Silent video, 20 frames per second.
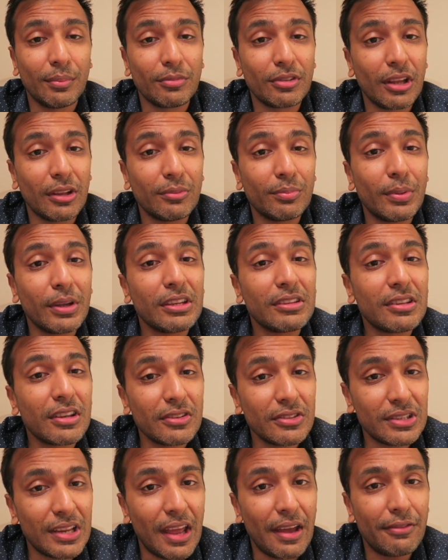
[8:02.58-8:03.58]
sometimes, but it
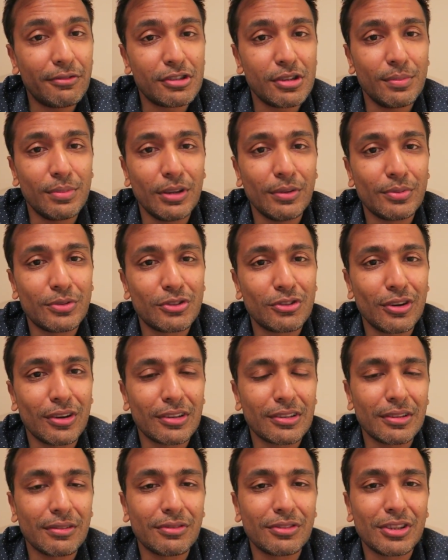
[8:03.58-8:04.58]
doesn't have to be
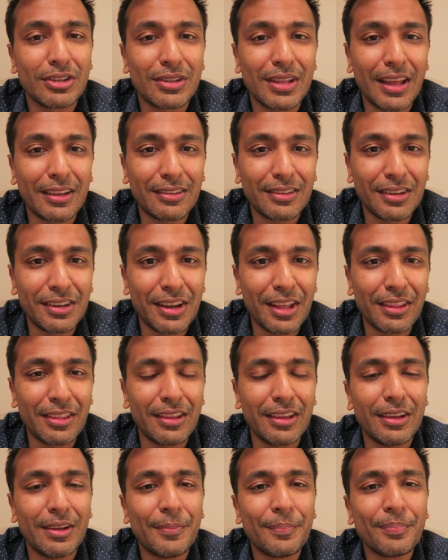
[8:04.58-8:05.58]
obstructive. So that's
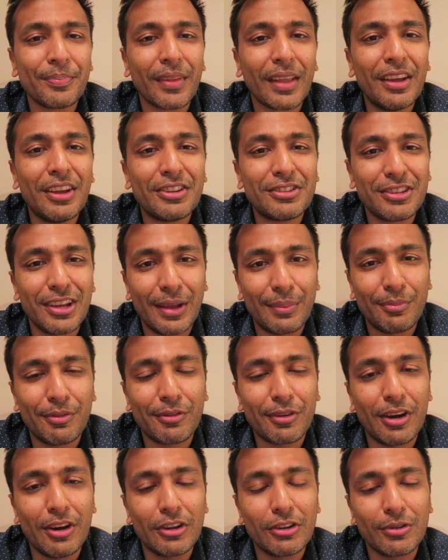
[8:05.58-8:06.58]
another type
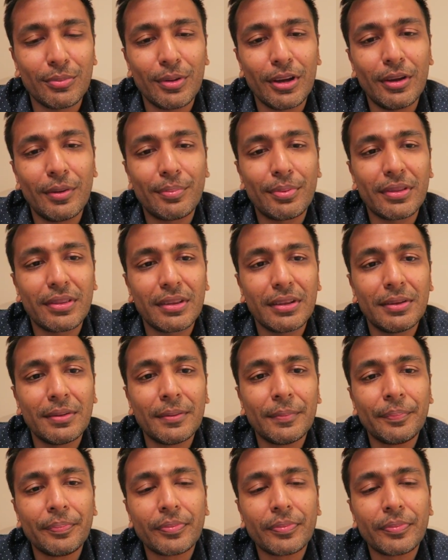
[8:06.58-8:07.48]
of cardiomyopathy.